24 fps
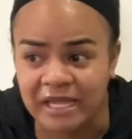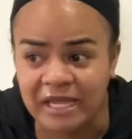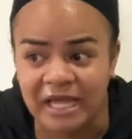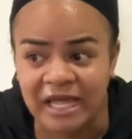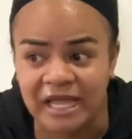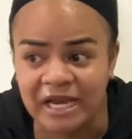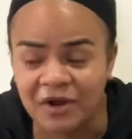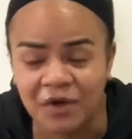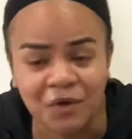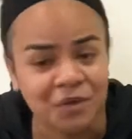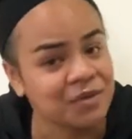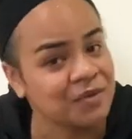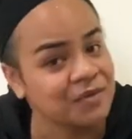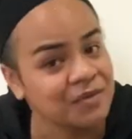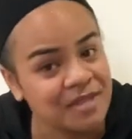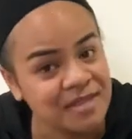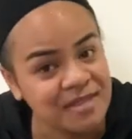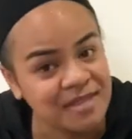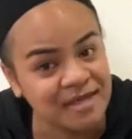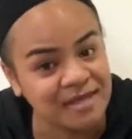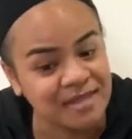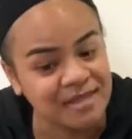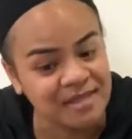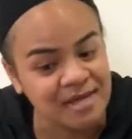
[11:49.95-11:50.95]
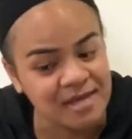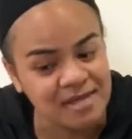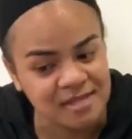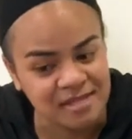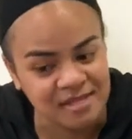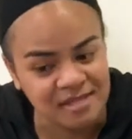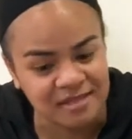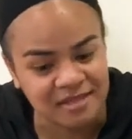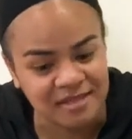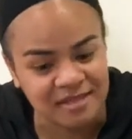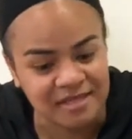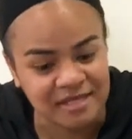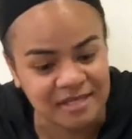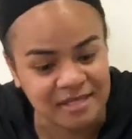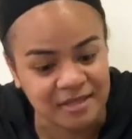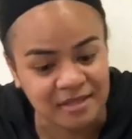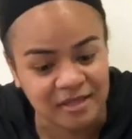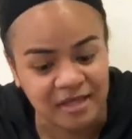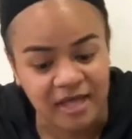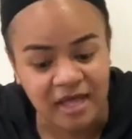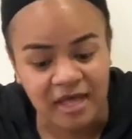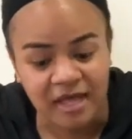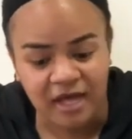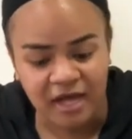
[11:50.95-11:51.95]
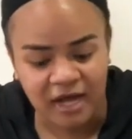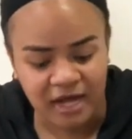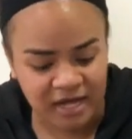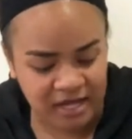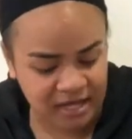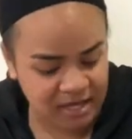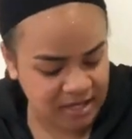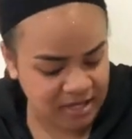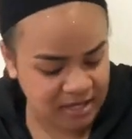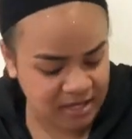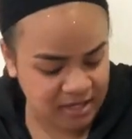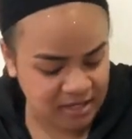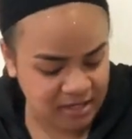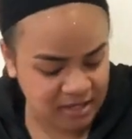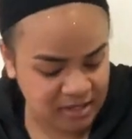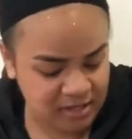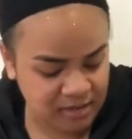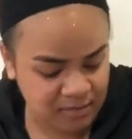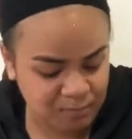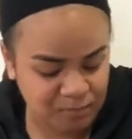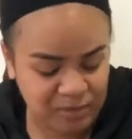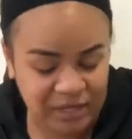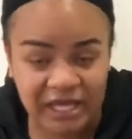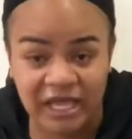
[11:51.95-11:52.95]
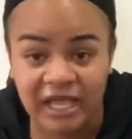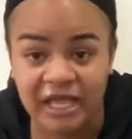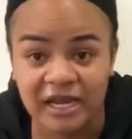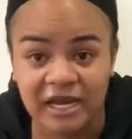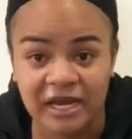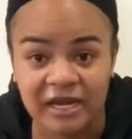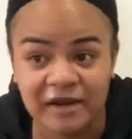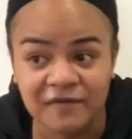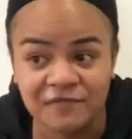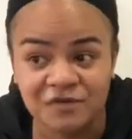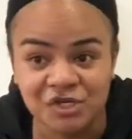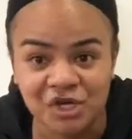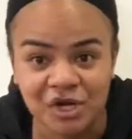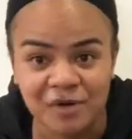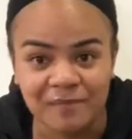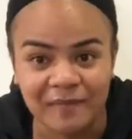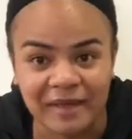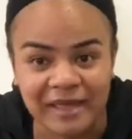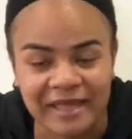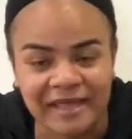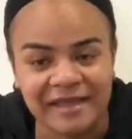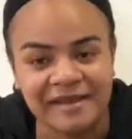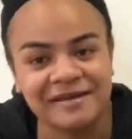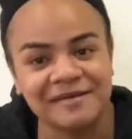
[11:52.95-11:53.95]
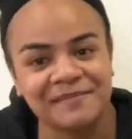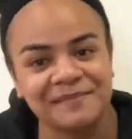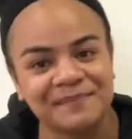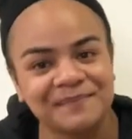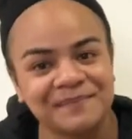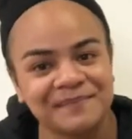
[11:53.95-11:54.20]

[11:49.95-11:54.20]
and also the success in this beginning of shirt making.